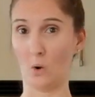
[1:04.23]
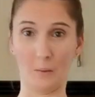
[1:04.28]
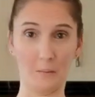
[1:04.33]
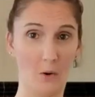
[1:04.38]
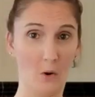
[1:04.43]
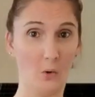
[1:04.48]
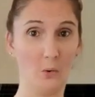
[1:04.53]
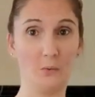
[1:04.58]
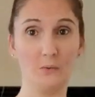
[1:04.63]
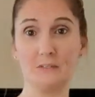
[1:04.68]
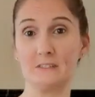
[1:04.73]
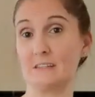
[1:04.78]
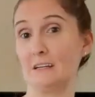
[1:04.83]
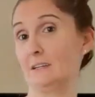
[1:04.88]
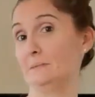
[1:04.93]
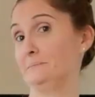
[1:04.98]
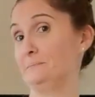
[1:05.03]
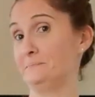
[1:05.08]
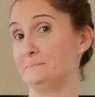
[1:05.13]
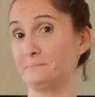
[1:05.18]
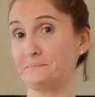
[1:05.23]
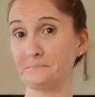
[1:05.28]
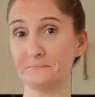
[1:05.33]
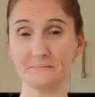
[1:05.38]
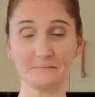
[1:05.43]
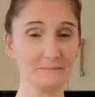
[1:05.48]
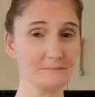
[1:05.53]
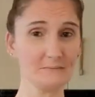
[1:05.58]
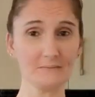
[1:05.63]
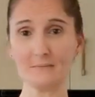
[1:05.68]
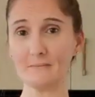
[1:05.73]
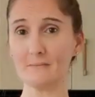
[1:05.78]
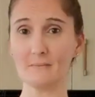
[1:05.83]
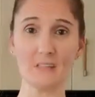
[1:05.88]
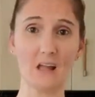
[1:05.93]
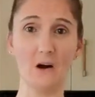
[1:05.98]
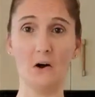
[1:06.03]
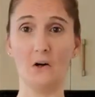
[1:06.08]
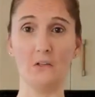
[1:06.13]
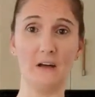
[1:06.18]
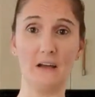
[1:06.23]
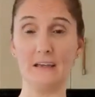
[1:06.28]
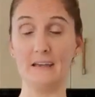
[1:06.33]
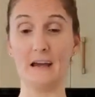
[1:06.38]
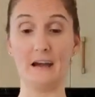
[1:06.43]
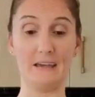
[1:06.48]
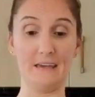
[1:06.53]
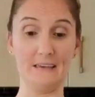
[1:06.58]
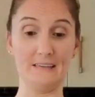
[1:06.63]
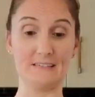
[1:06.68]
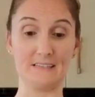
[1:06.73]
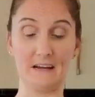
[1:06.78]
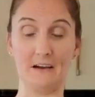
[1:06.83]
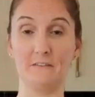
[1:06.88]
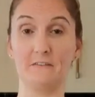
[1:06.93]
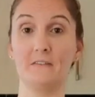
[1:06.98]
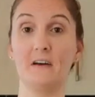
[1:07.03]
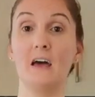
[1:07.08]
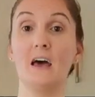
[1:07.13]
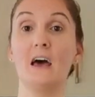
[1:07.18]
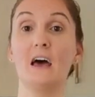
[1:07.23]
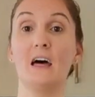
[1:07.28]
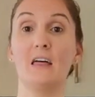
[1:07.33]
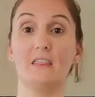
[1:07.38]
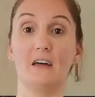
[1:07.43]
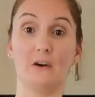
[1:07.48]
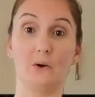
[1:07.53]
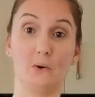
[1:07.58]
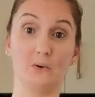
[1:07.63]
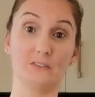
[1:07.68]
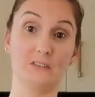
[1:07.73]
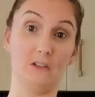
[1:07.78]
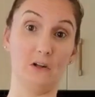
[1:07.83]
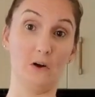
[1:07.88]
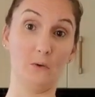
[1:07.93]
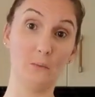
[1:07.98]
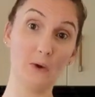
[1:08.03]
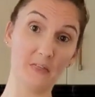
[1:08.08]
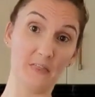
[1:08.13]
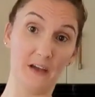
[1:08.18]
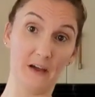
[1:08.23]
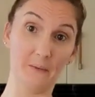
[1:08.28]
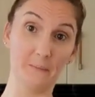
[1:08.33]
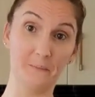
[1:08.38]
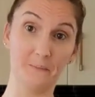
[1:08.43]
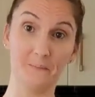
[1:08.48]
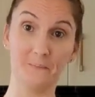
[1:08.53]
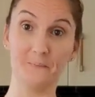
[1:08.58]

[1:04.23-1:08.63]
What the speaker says: hormones and all that yucky stuff that goes along with it.